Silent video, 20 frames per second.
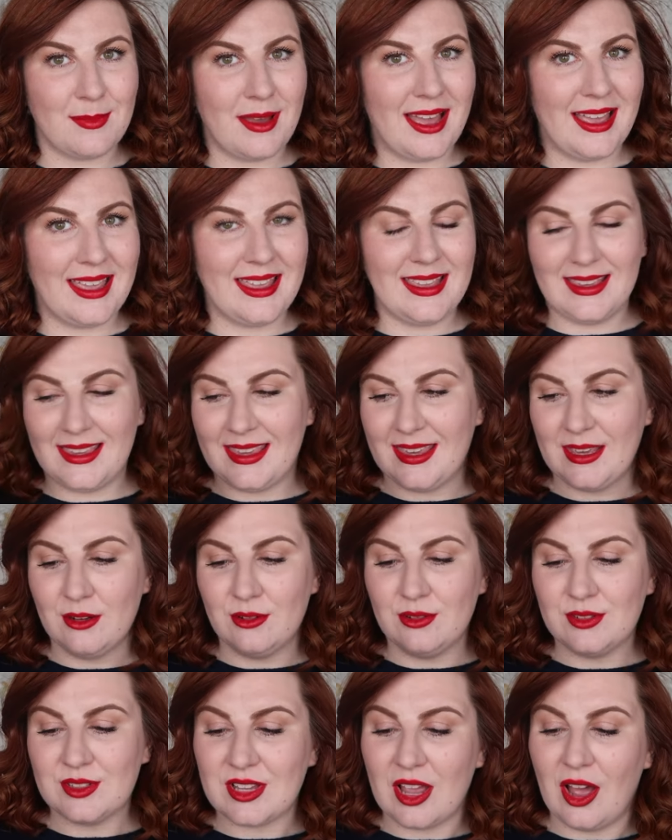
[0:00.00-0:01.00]
my
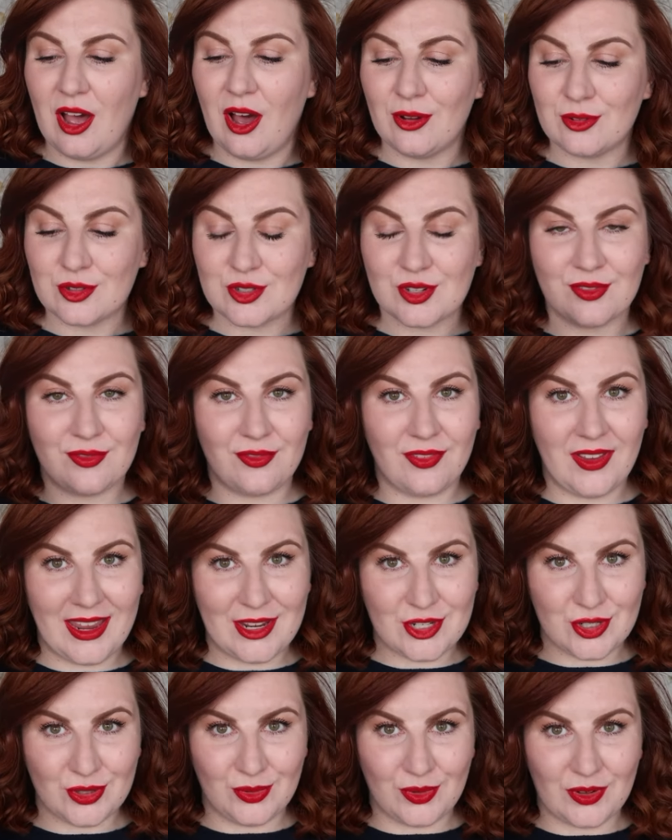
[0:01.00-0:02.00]
Kiehl's Ultra
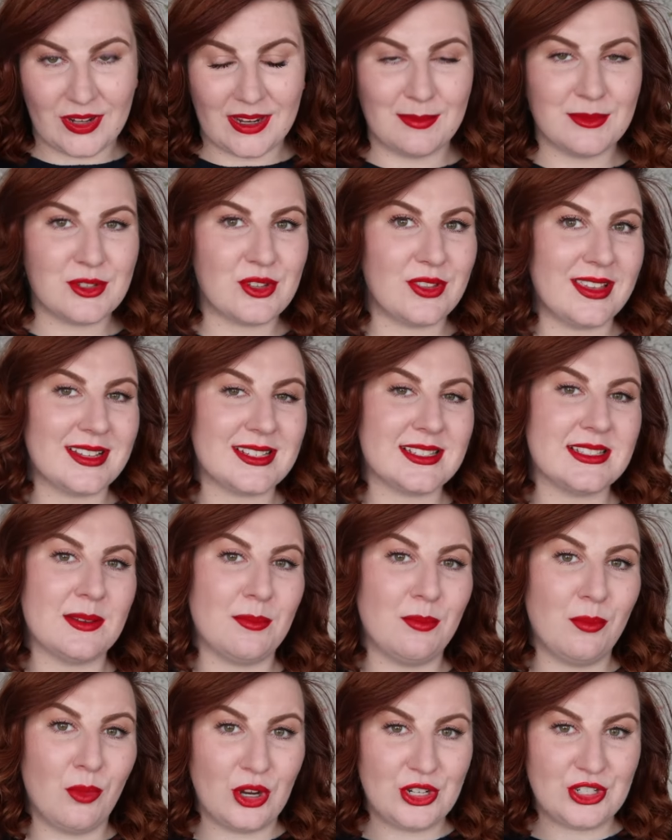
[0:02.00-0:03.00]
Facial Cream. So this is a
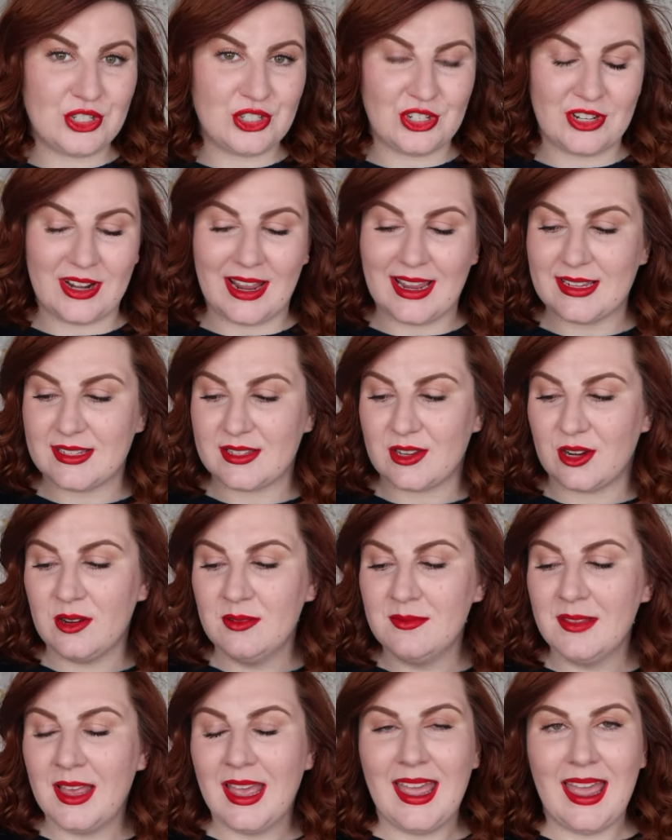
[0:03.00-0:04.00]

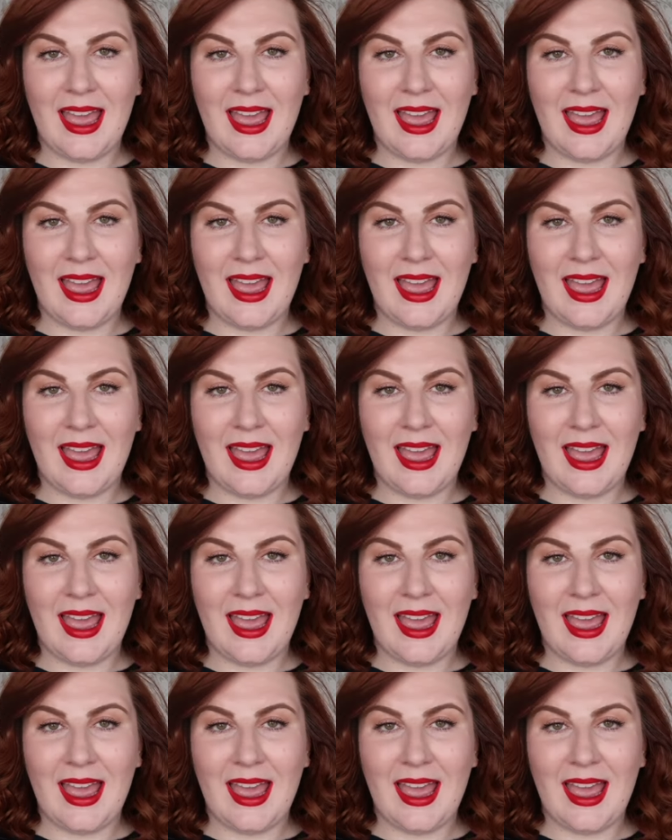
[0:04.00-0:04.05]
moisturiser.